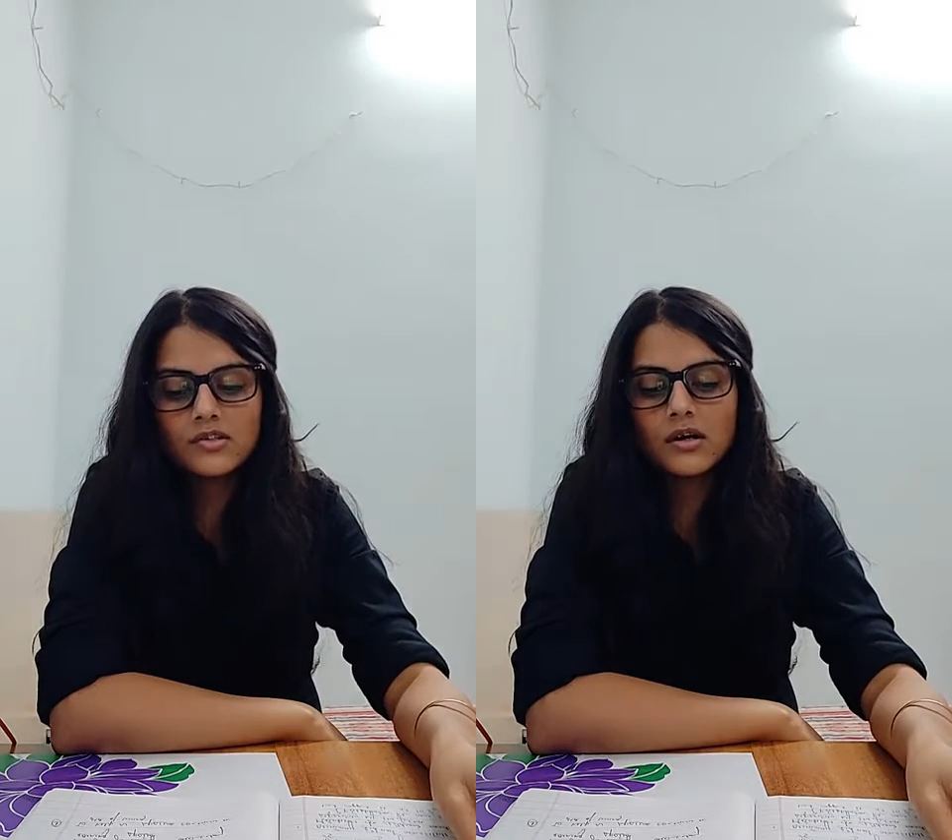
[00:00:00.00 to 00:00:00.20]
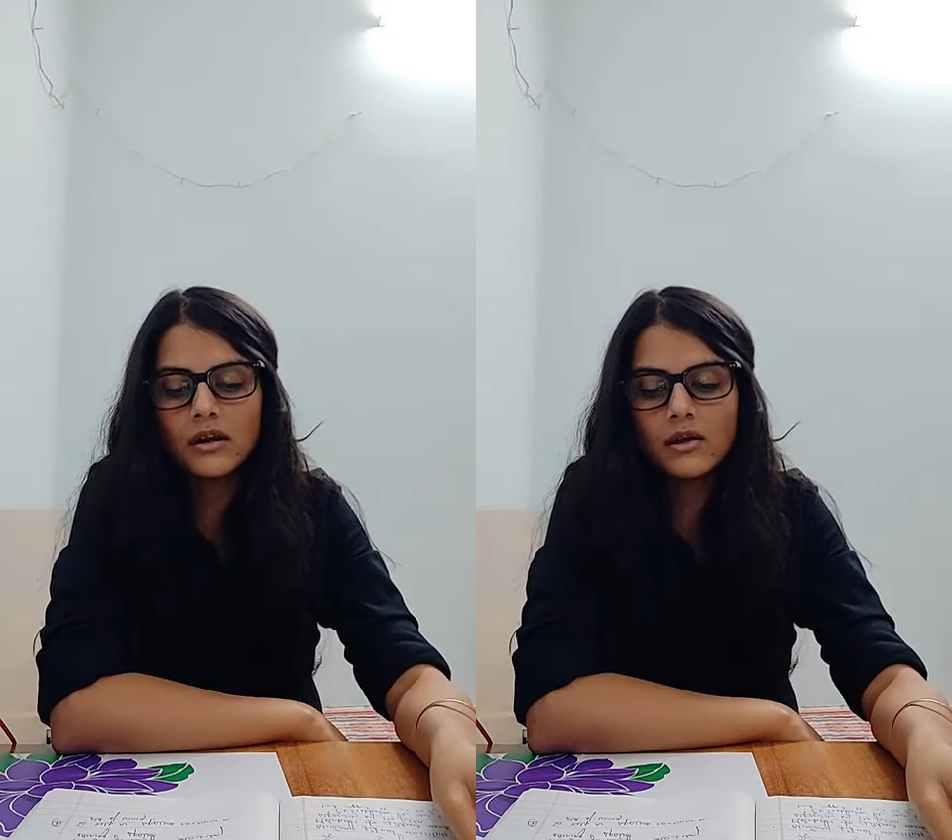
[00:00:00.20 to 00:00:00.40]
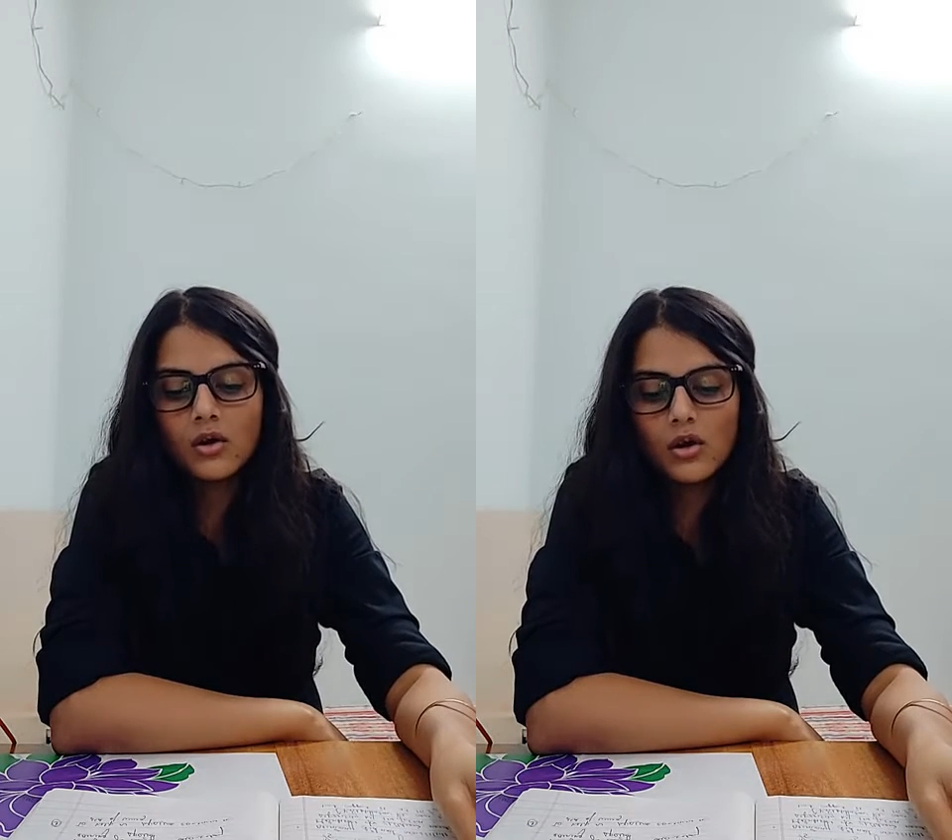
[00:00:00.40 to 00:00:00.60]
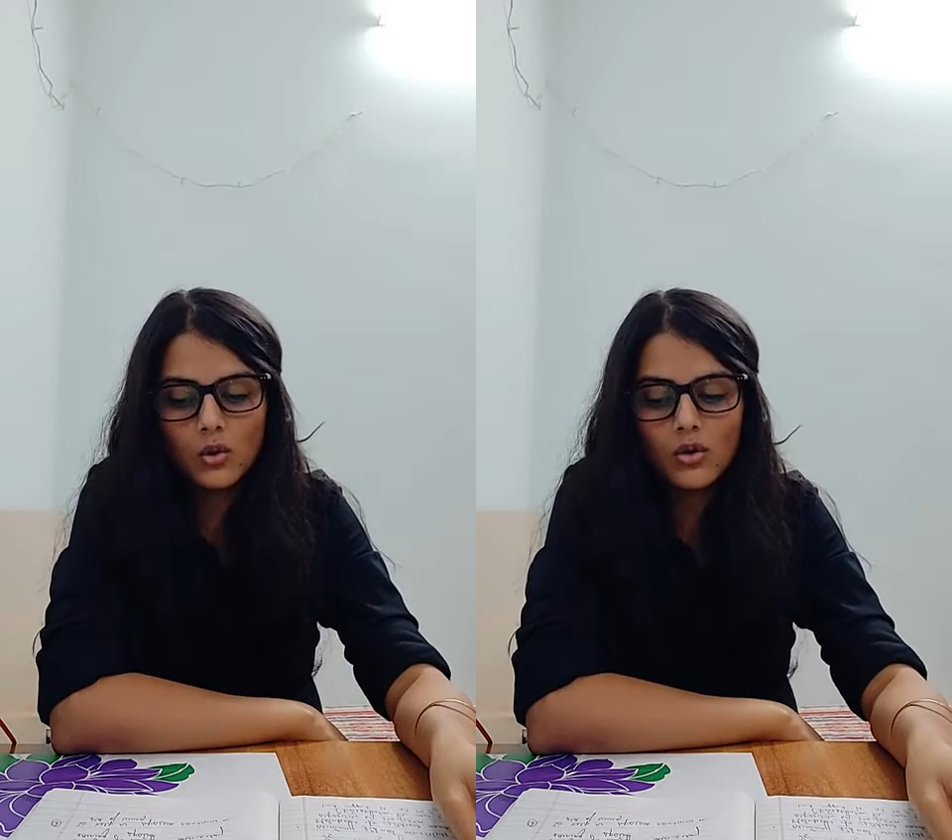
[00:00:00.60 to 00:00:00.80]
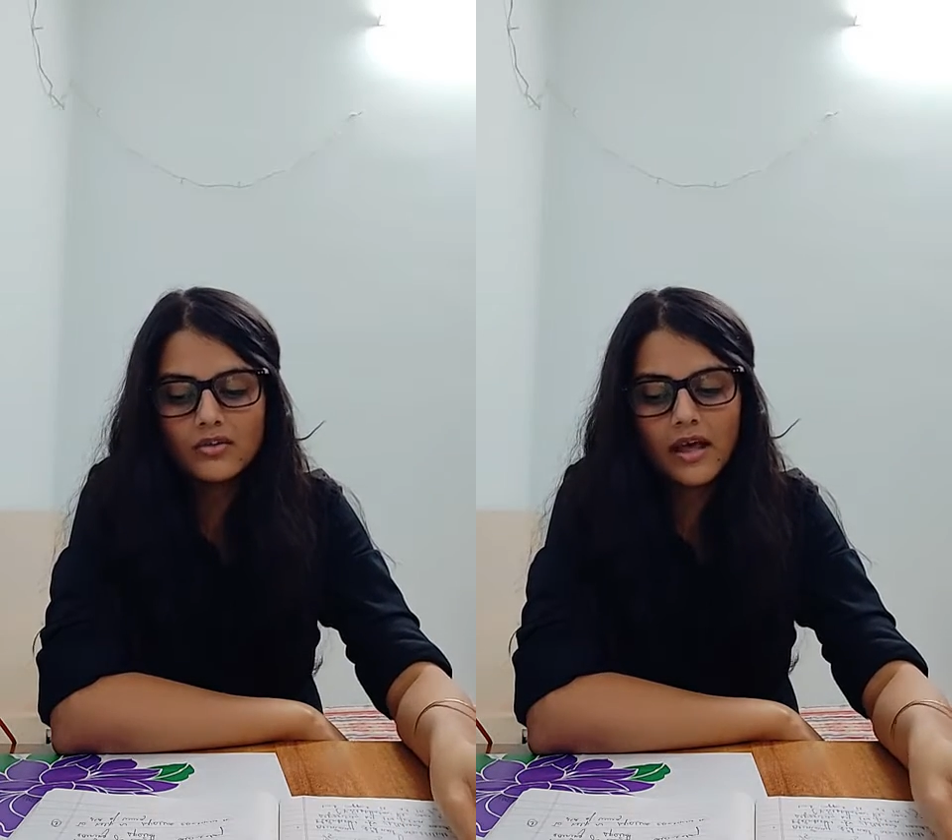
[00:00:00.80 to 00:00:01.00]
earning or
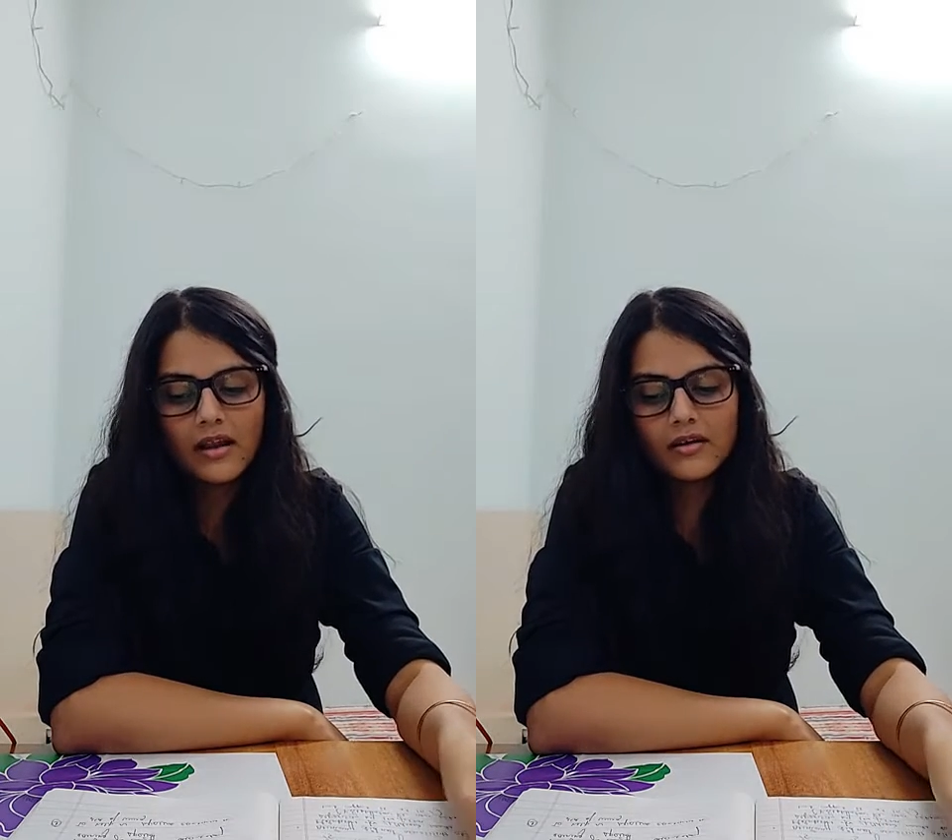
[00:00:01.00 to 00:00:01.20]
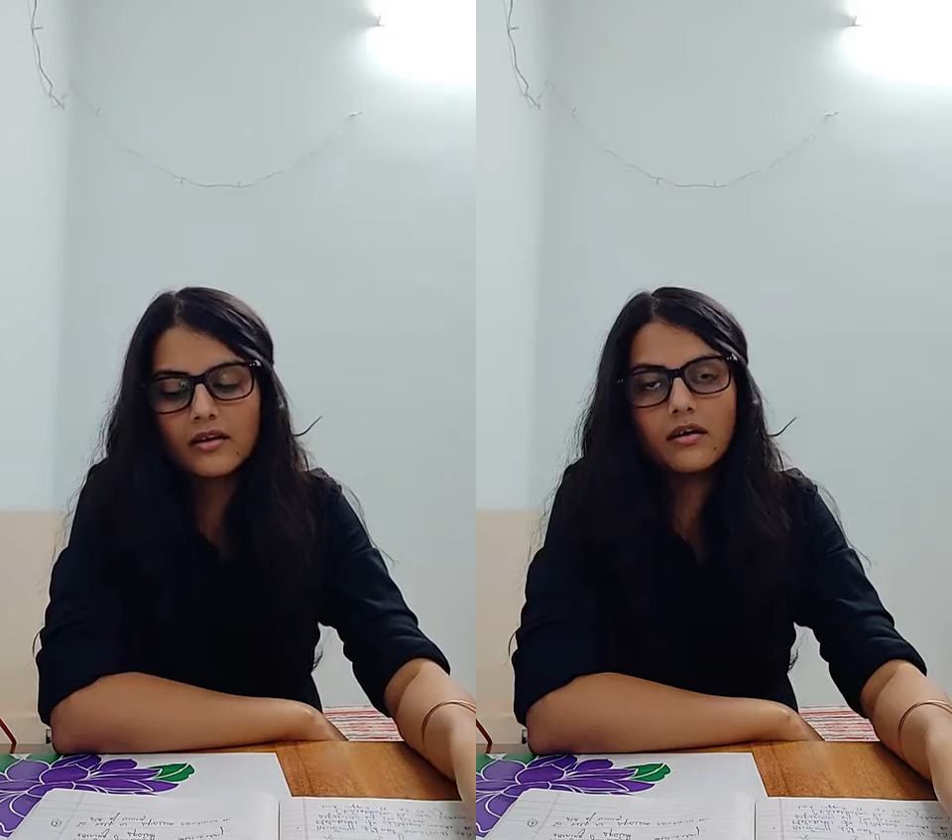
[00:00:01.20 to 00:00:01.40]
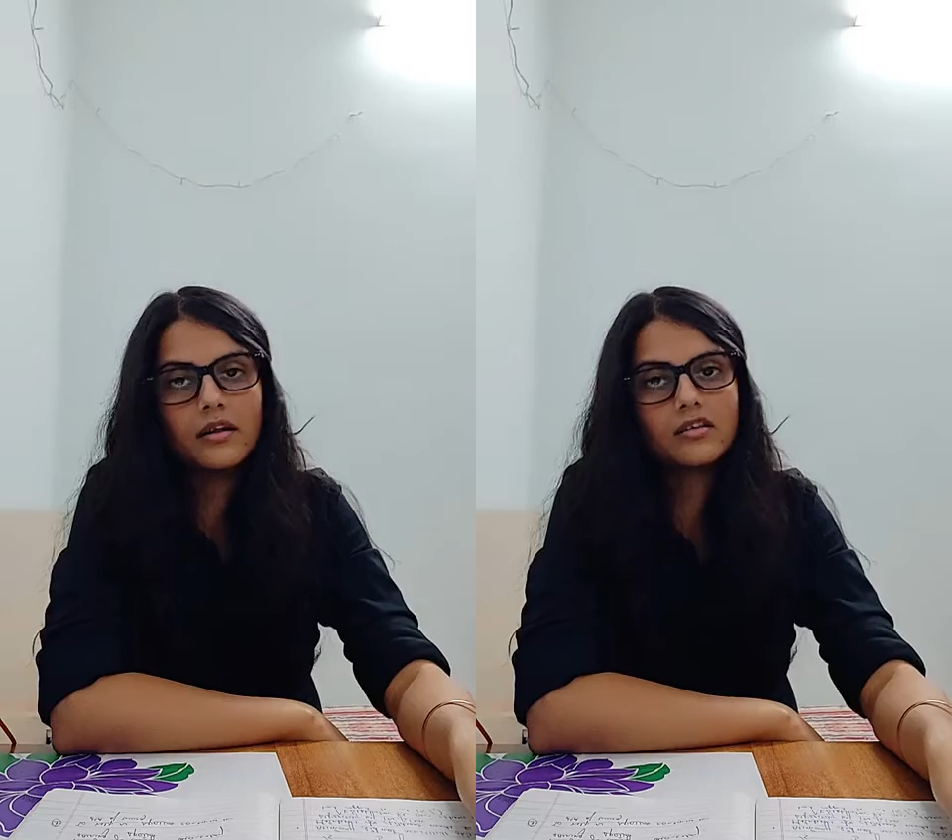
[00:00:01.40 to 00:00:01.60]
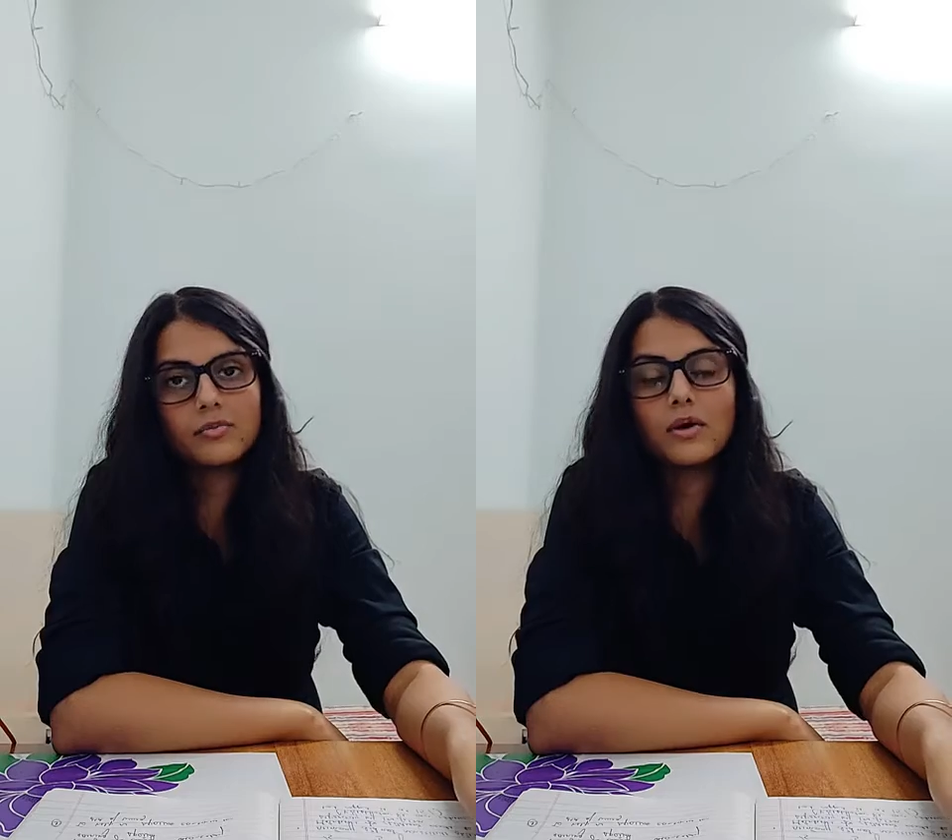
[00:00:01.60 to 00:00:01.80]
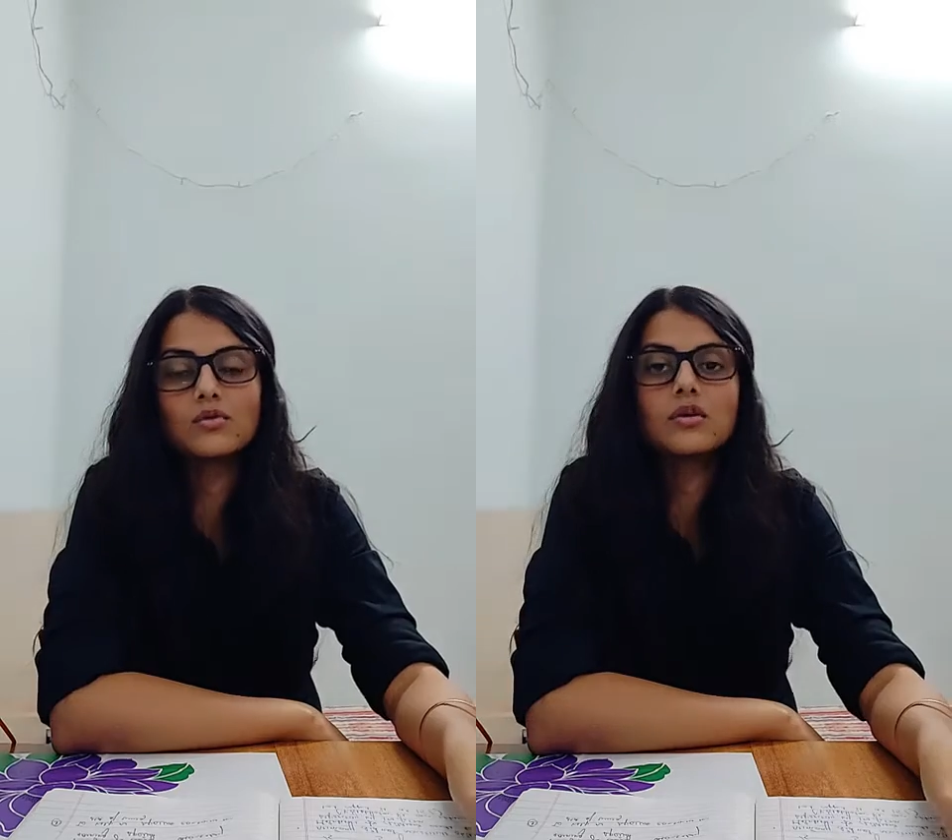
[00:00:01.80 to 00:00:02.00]
low salary earning
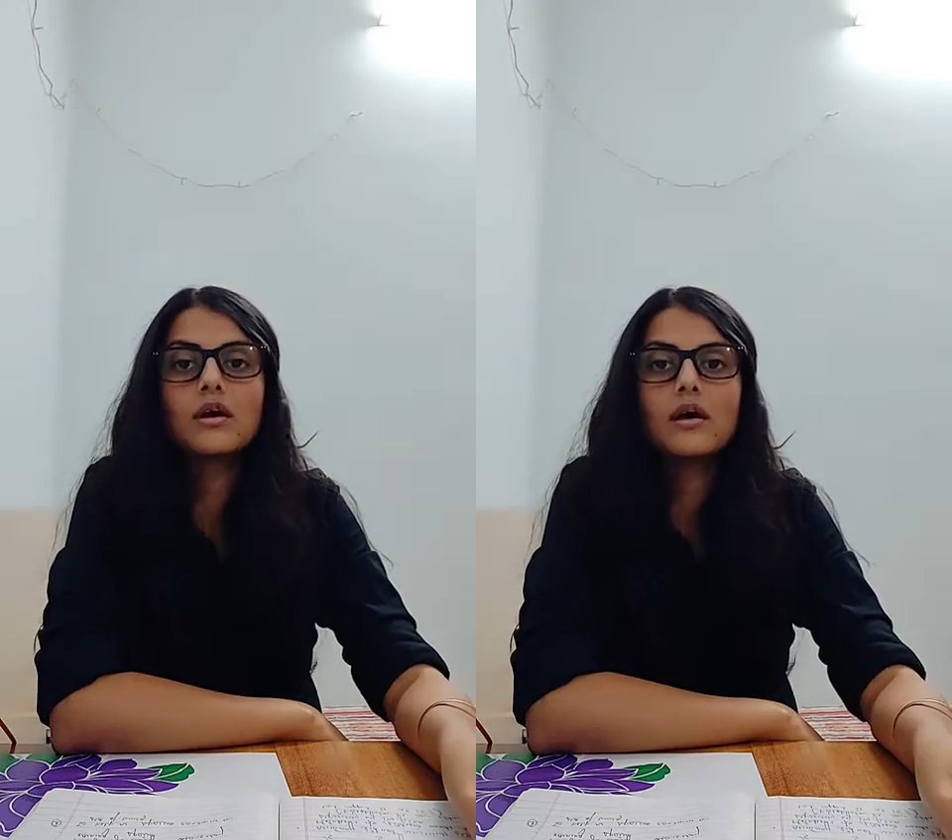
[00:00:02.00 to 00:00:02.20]
spouse.